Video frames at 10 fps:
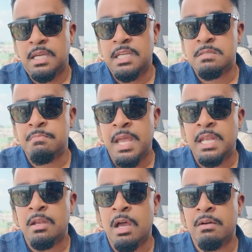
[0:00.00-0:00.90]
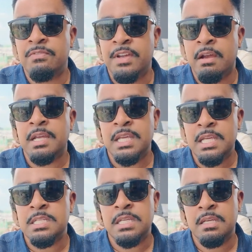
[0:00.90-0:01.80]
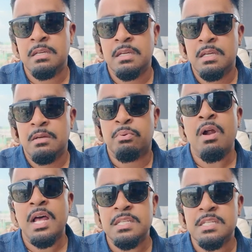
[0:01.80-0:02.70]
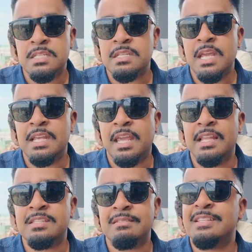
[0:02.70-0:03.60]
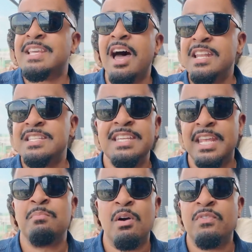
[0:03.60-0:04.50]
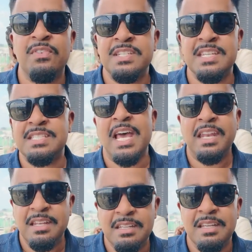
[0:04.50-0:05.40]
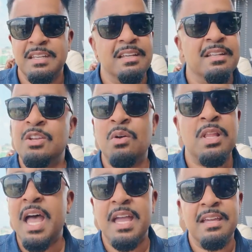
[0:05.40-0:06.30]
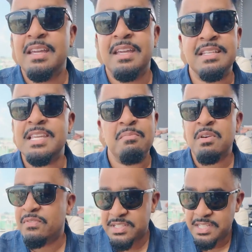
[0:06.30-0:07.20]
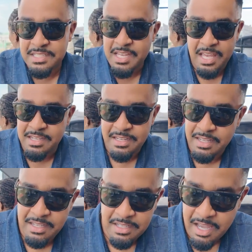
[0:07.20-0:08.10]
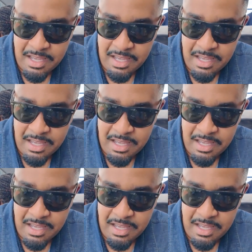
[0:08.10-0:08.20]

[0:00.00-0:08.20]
has made it a very easy process. It's honestly getting both of us excited. No lie, it's getting both of us excited. Yeah.